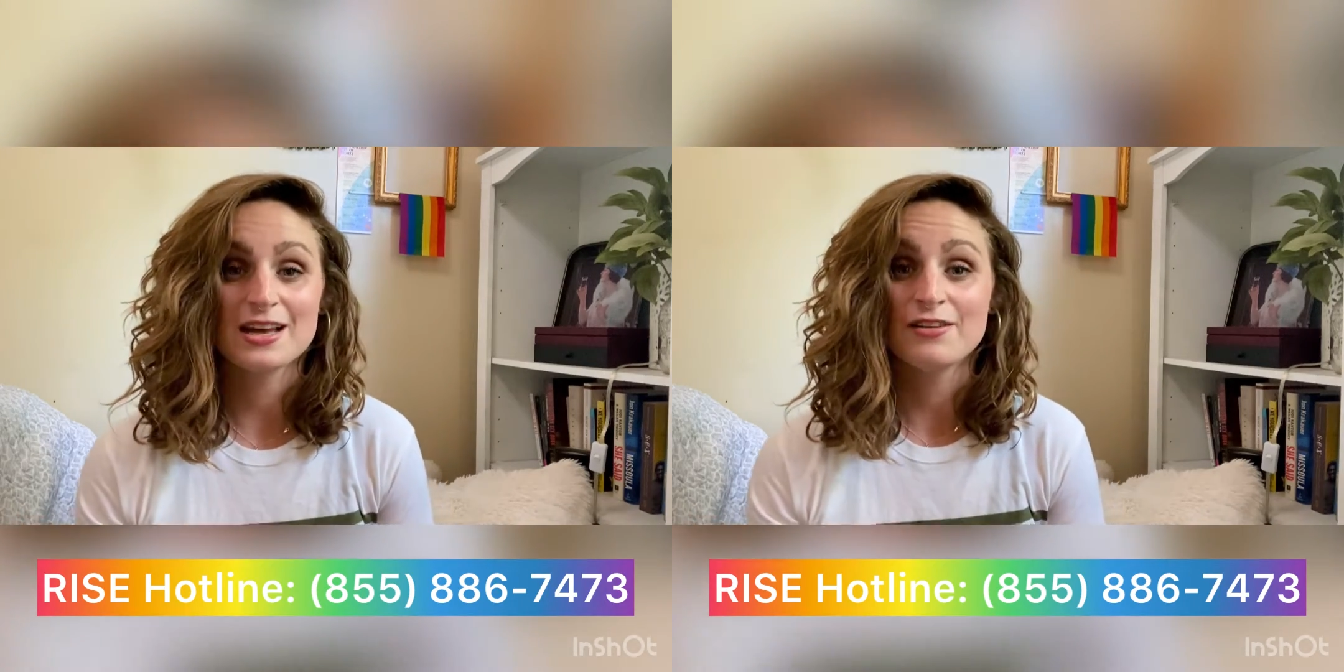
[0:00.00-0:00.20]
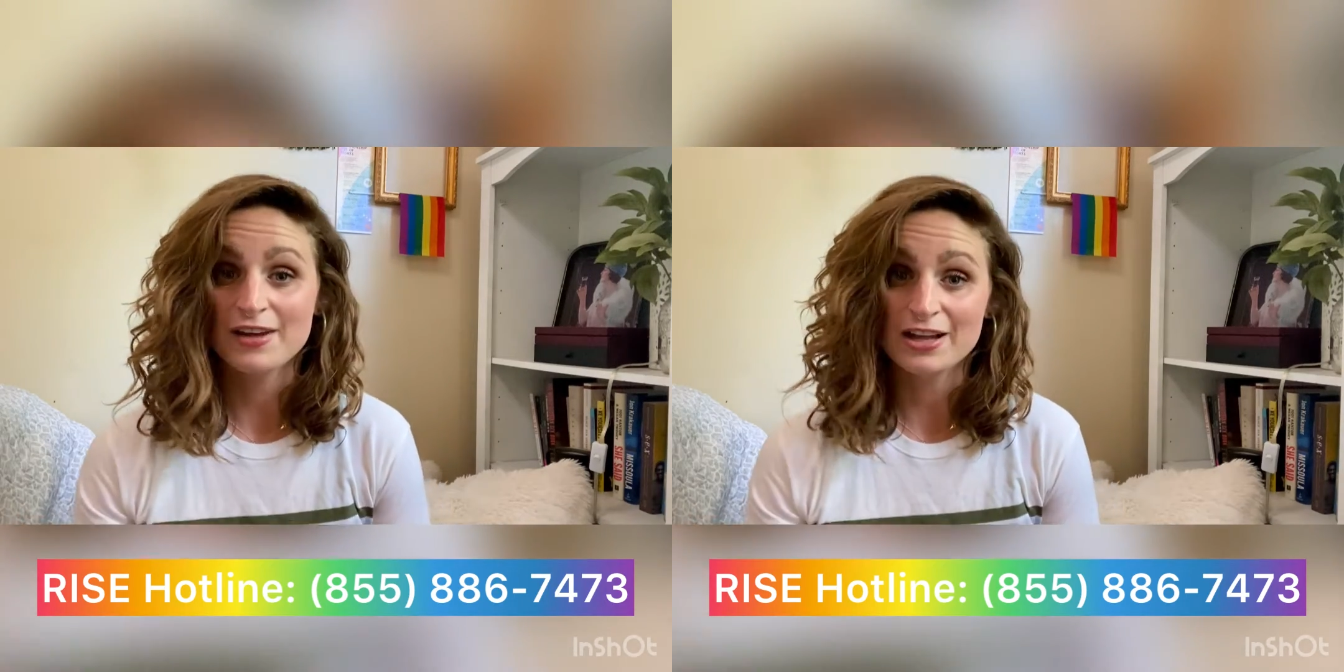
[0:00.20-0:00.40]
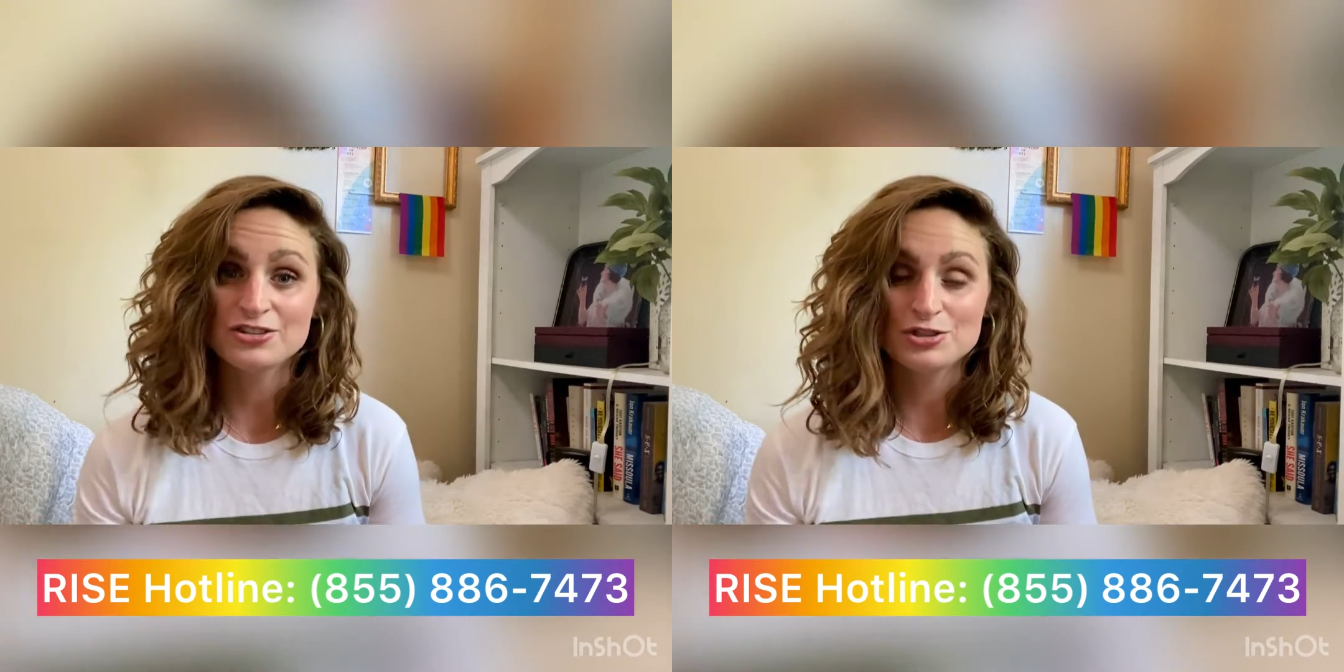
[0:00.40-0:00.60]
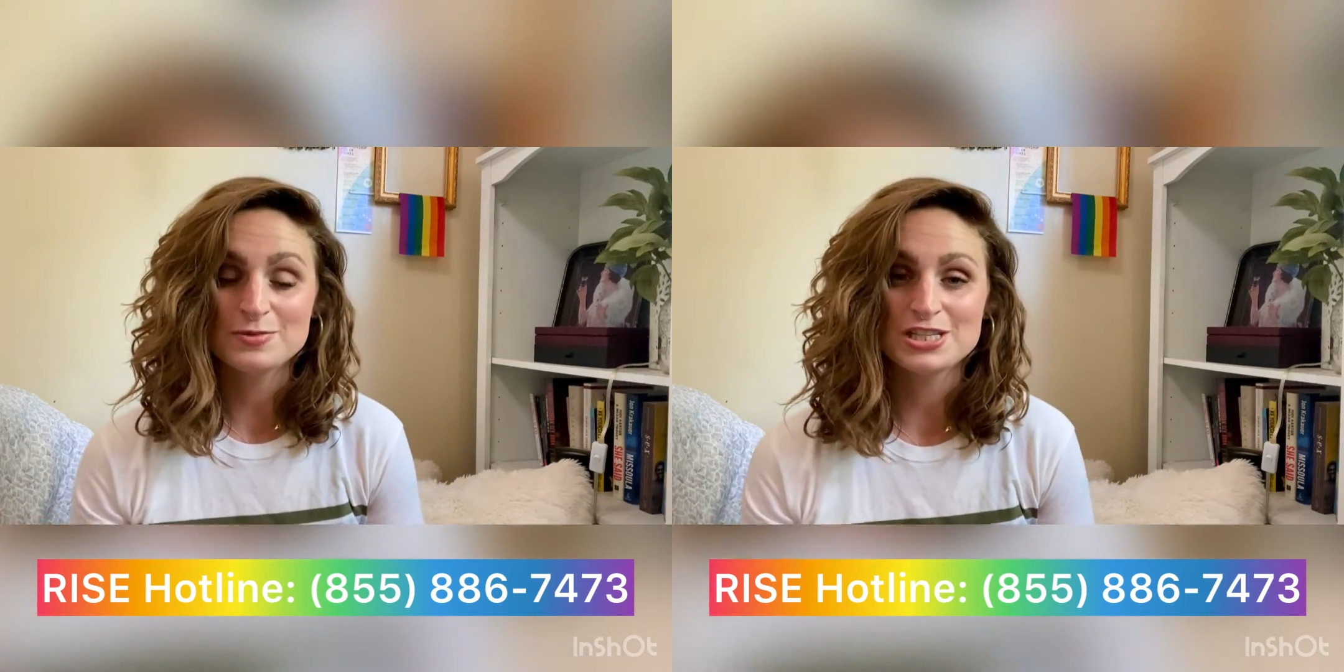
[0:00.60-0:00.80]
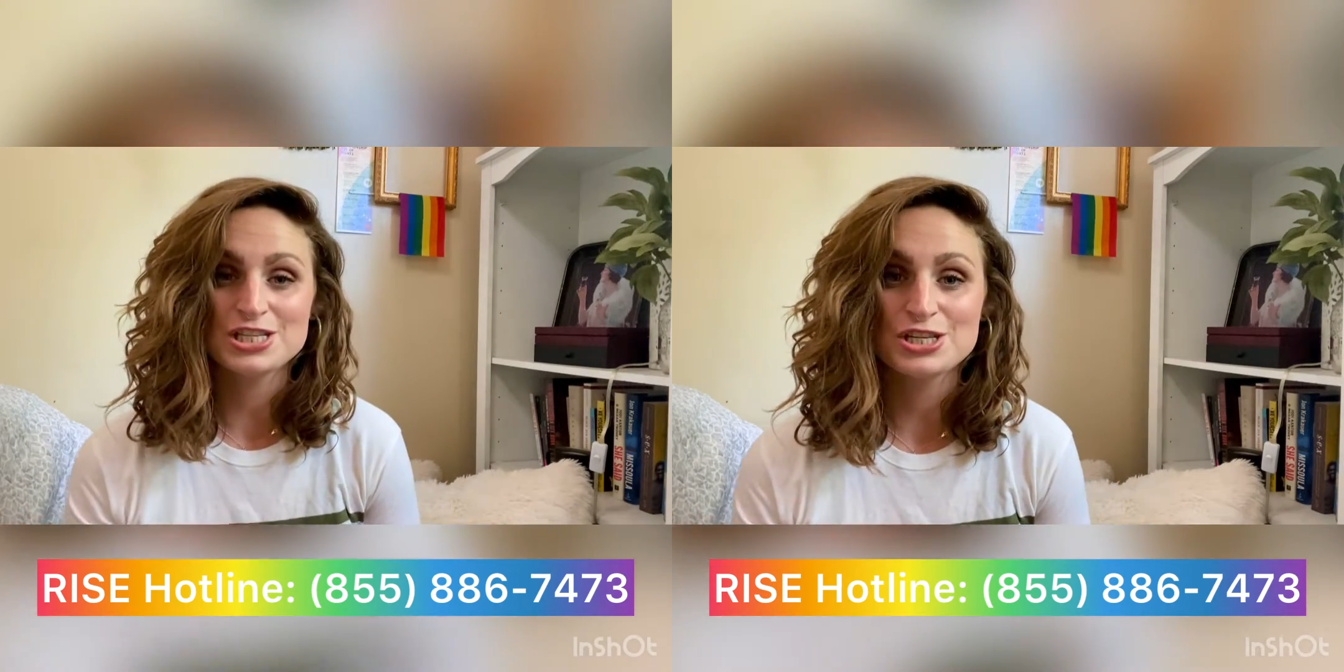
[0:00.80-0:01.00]
of
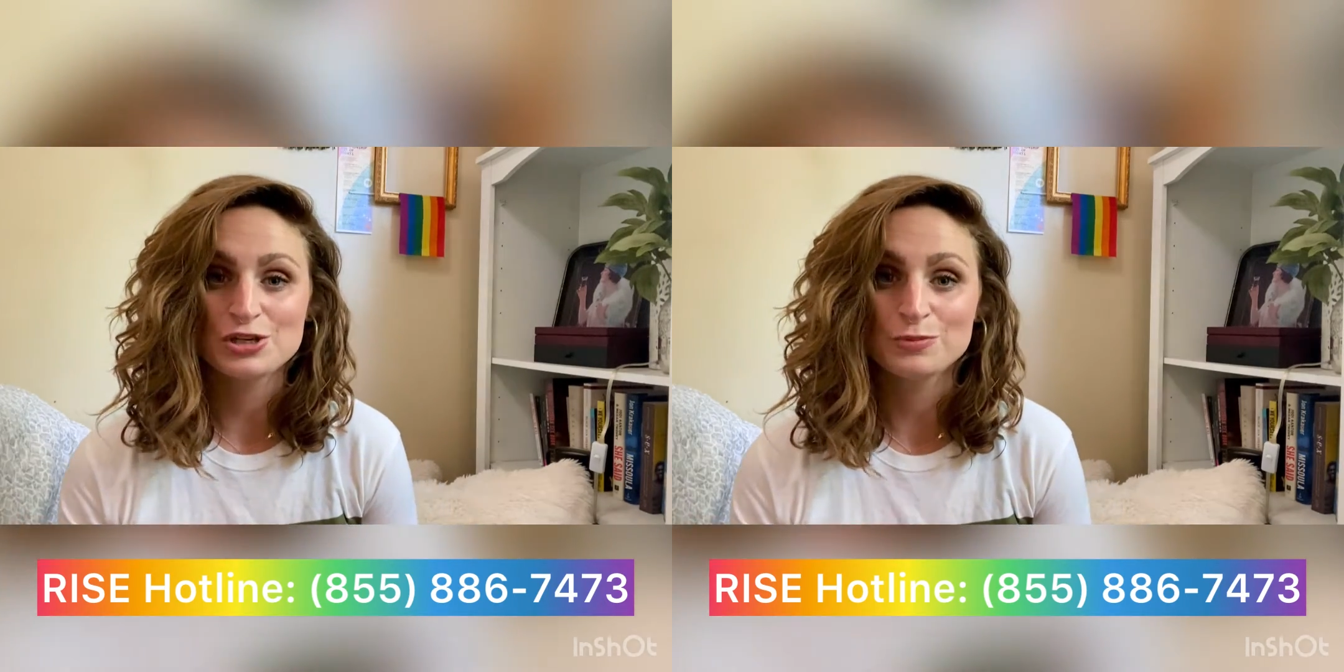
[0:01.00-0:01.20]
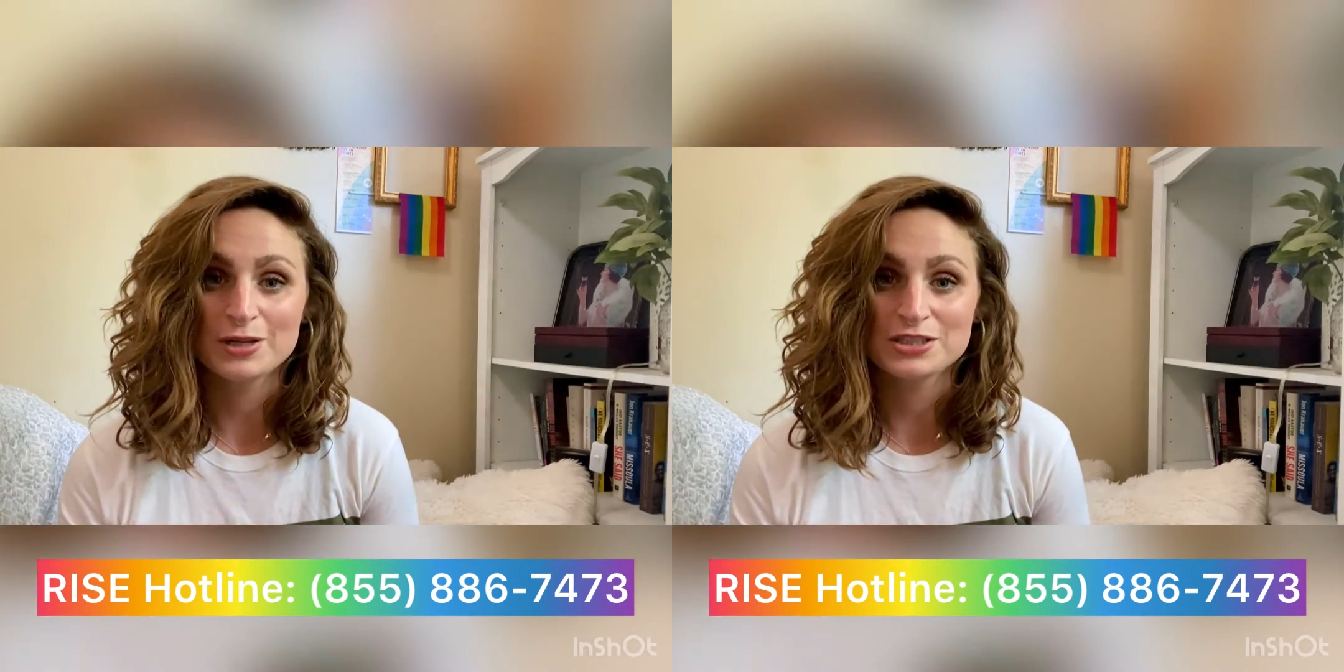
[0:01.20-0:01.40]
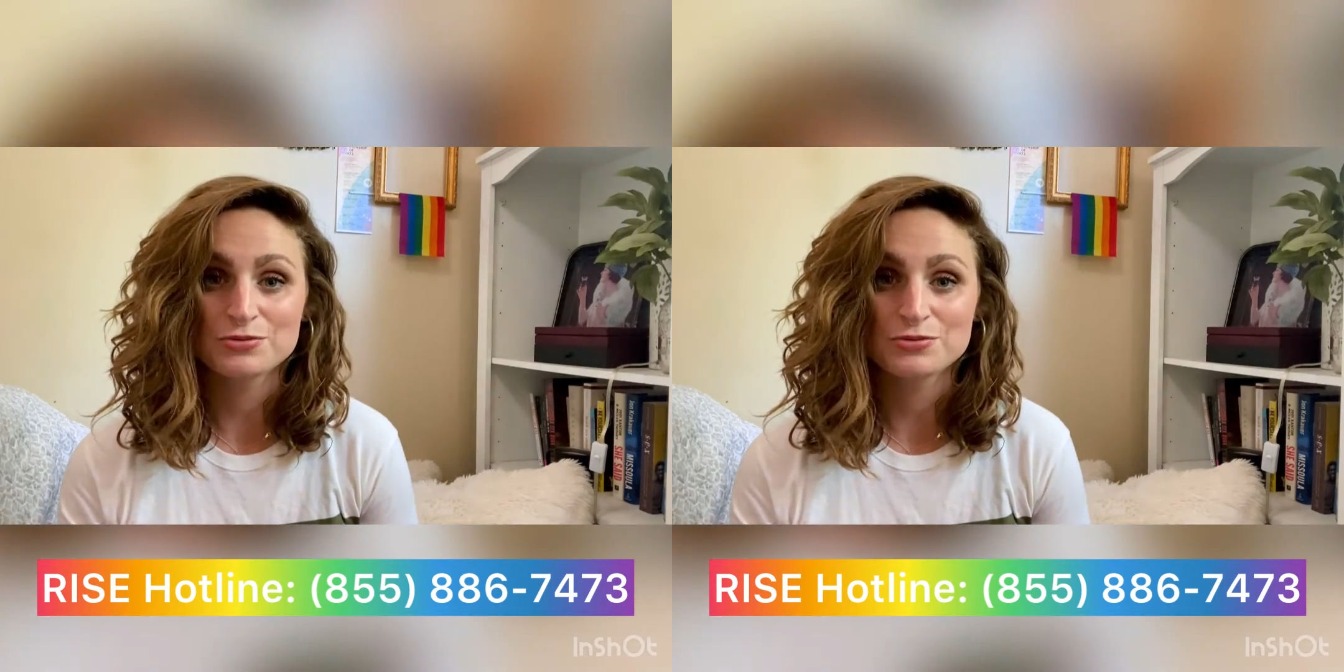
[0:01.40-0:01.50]
LGBTQ+